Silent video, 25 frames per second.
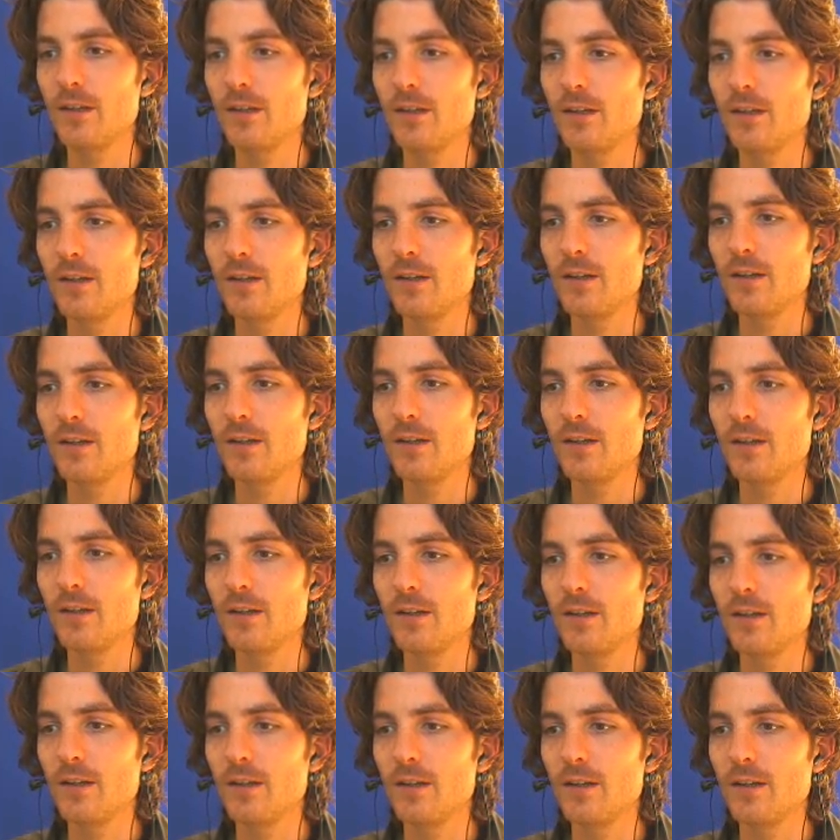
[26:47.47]
So in this
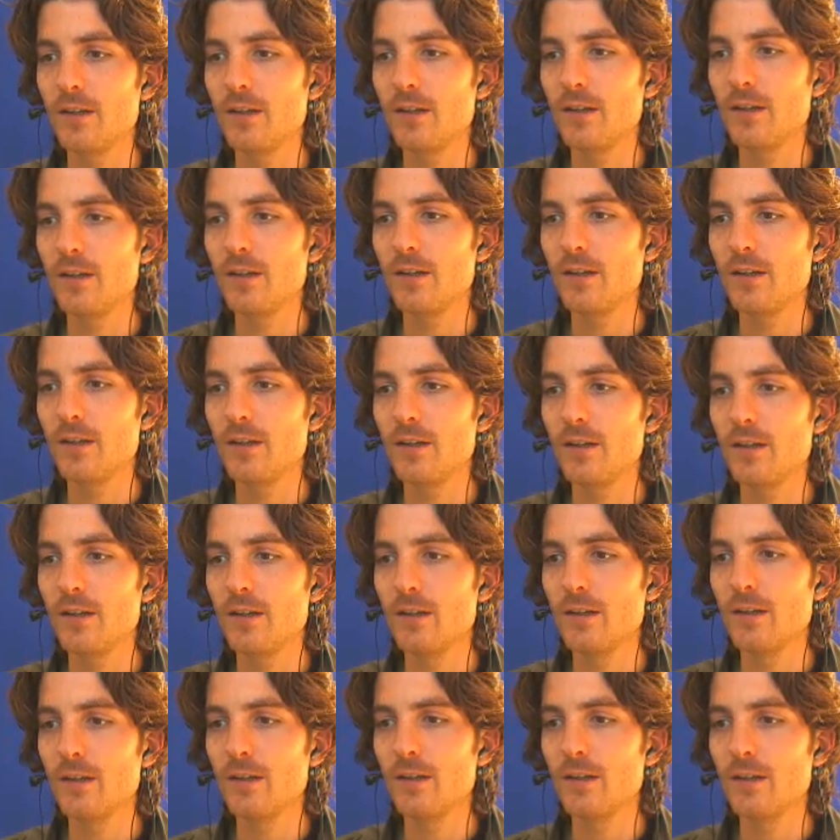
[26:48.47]
case, for
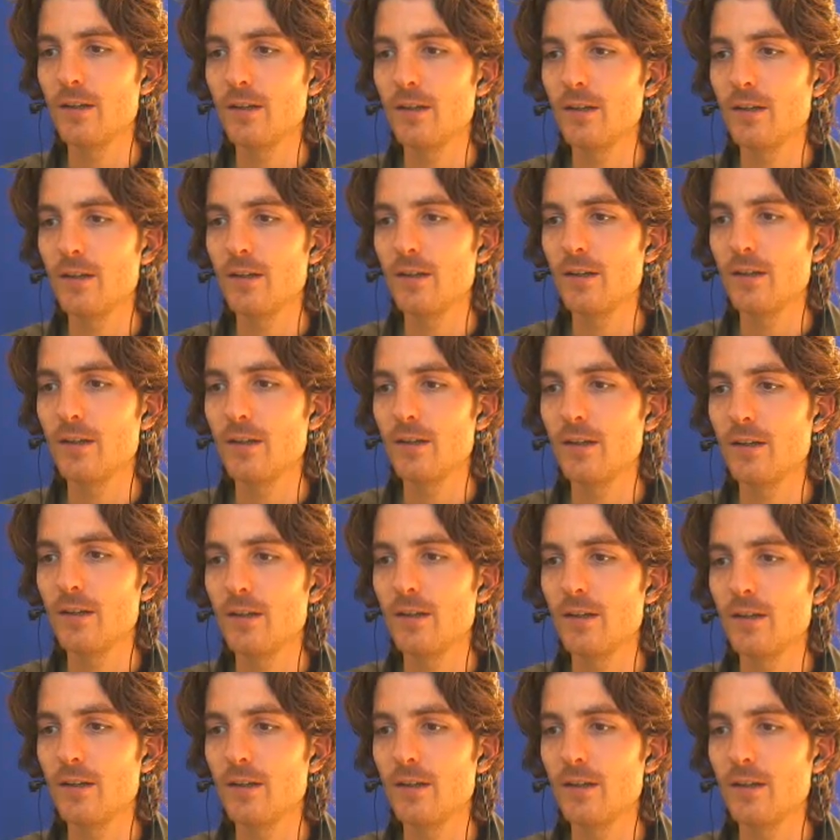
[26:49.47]
example, how
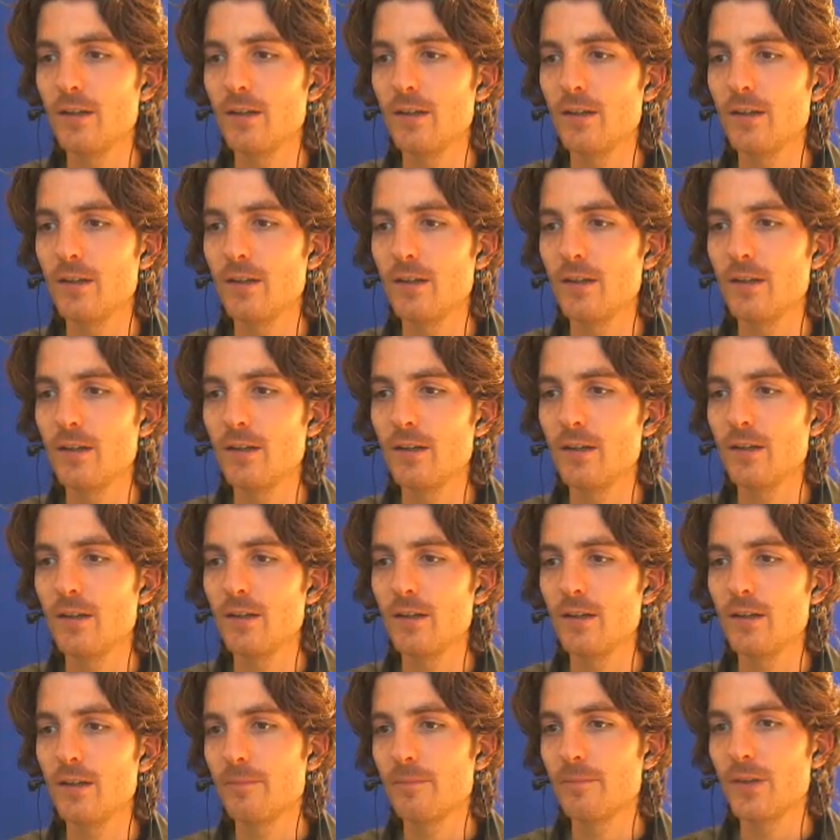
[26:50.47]
quickly
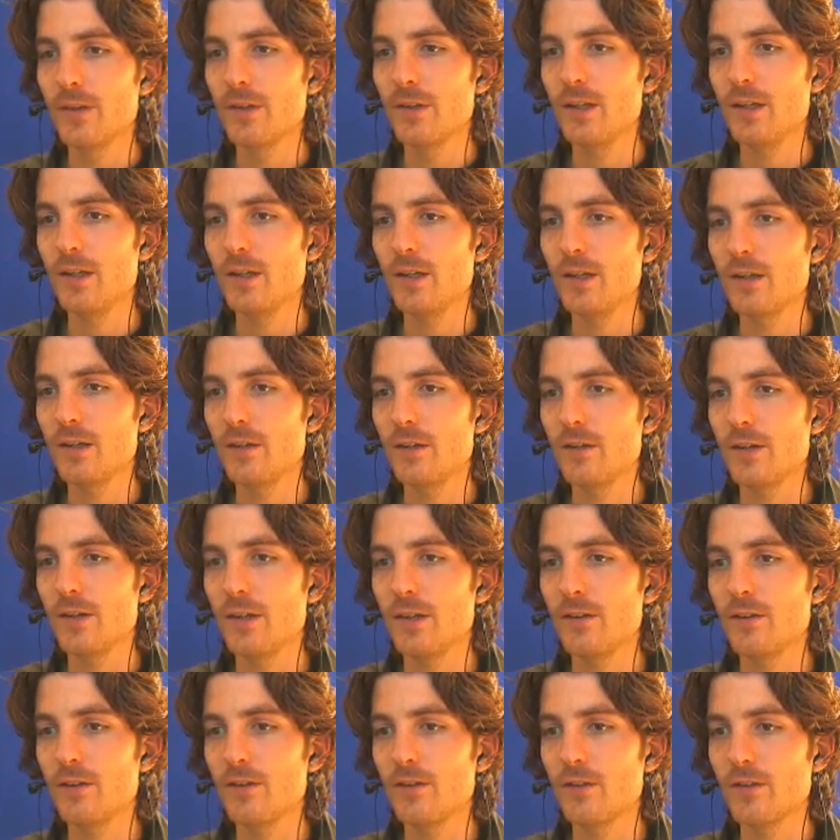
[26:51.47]
here
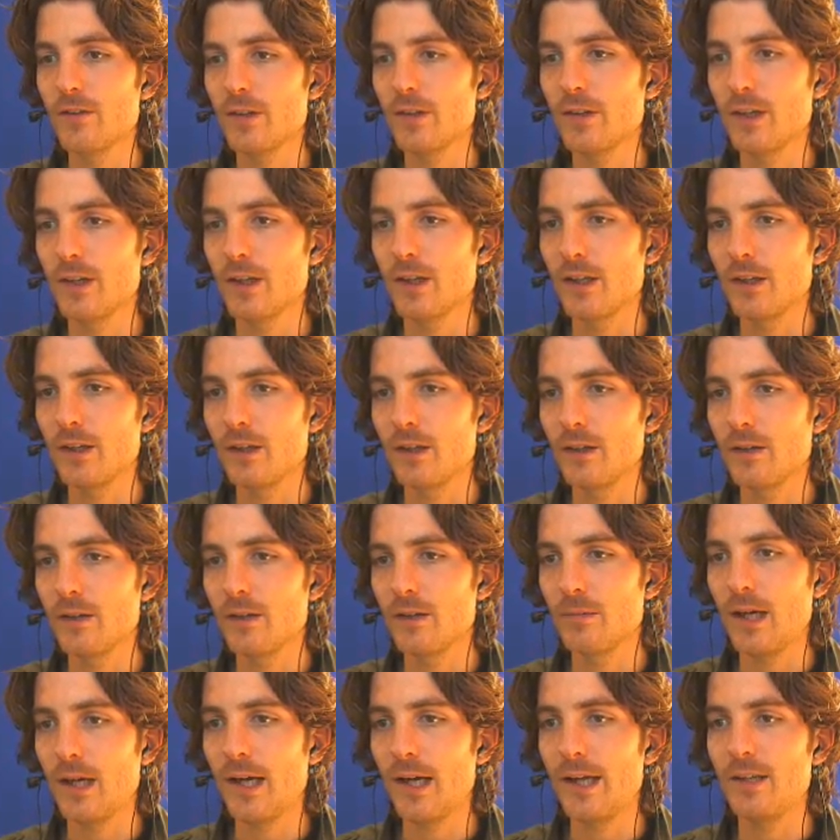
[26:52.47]
this
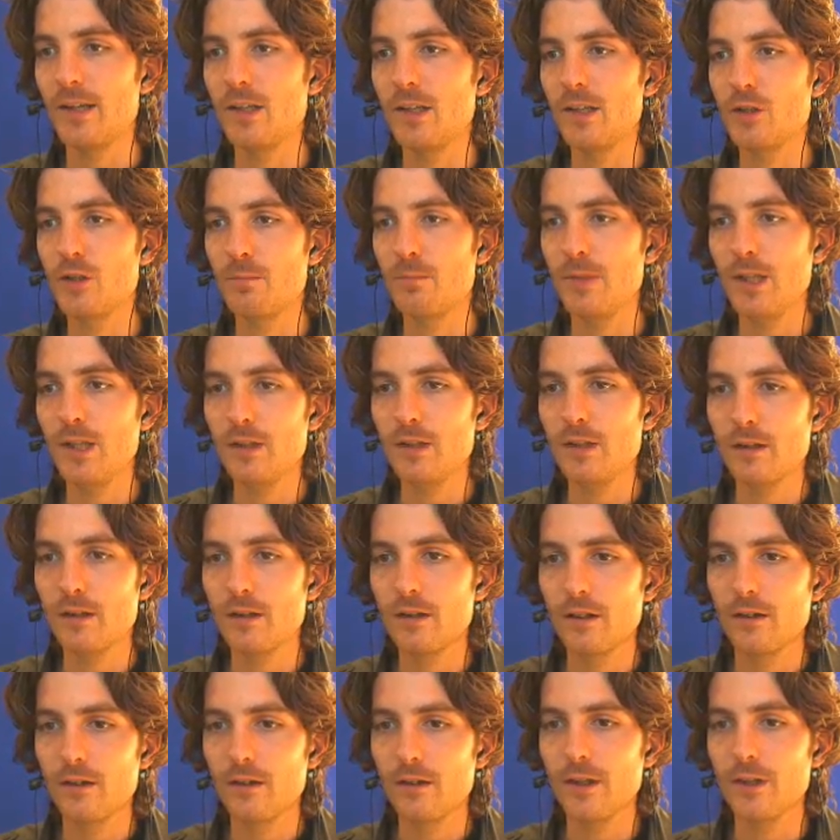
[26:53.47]
at each beat
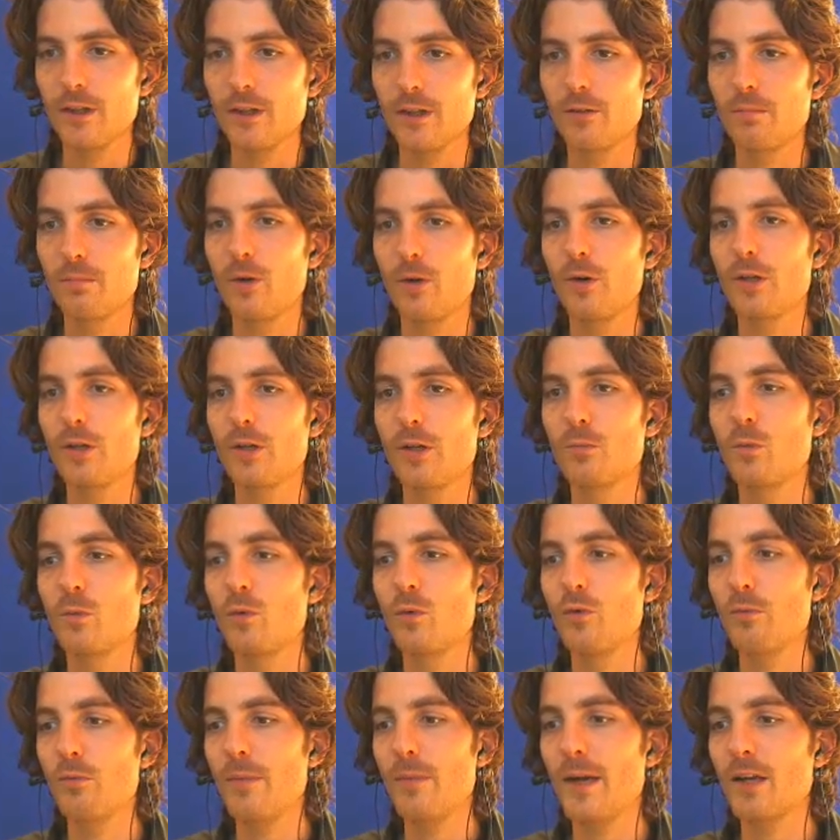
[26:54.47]
this point
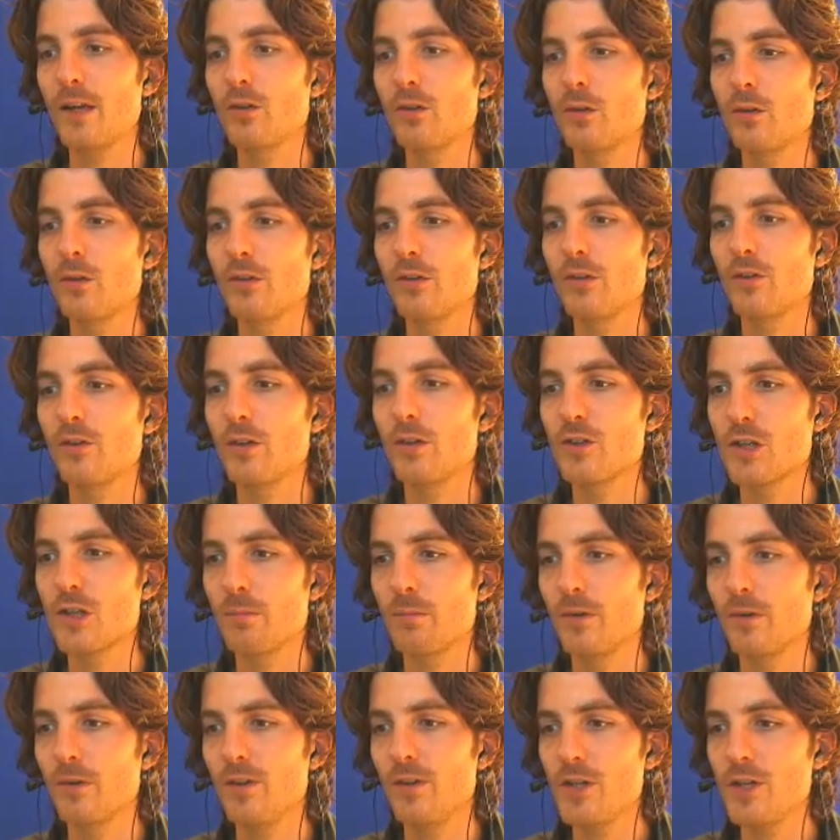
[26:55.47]
moves back to its original
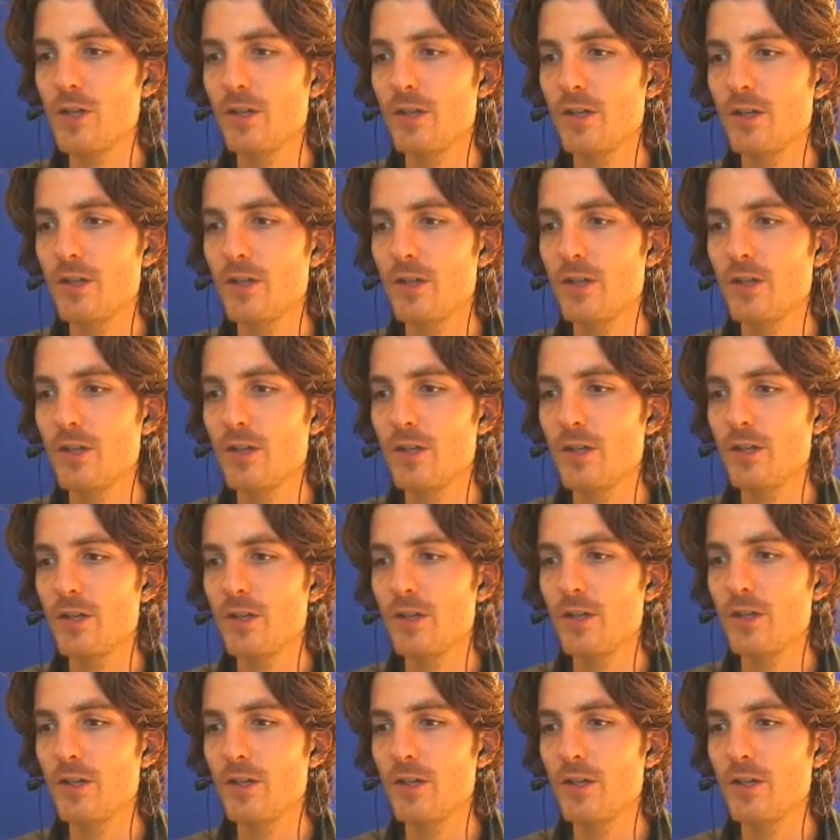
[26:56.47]
position and so on.